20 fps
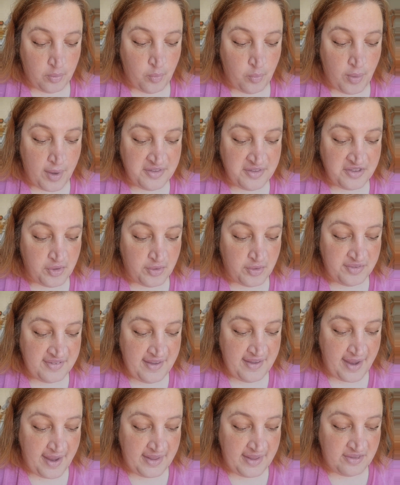Once you're
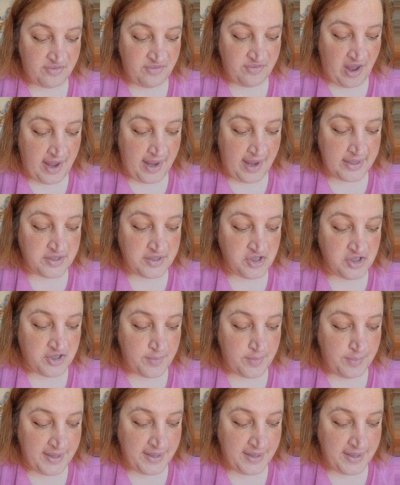satisfied, you can